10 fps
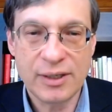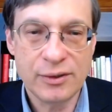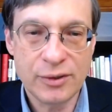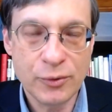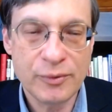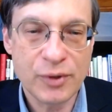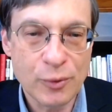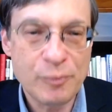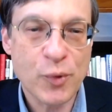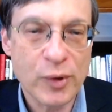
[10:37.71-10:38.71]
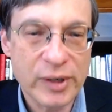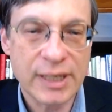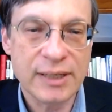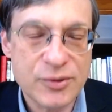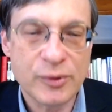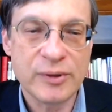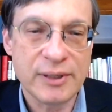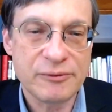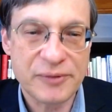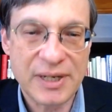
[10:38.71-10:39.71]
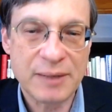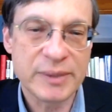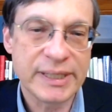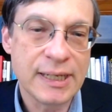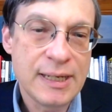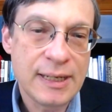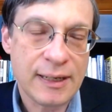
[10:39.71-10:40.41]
you're born into a family,